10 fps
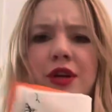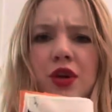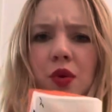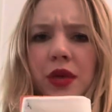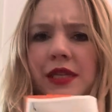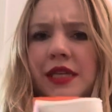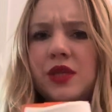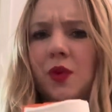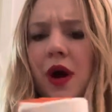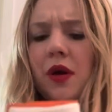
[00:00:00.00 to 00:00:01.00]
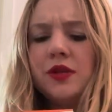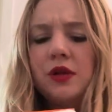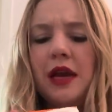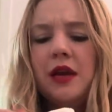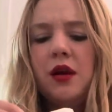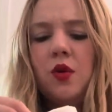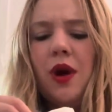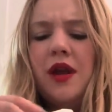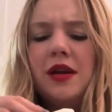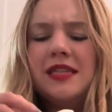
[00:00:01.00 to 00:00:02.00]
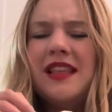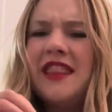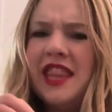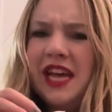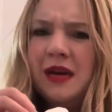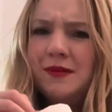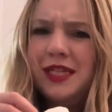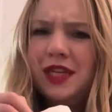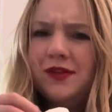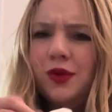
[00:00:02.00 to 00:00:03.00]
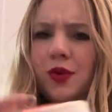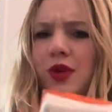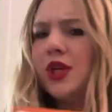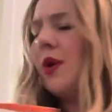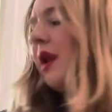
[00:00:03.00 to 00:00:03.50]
good quality as well. It's like quite a nice thick material, which I quite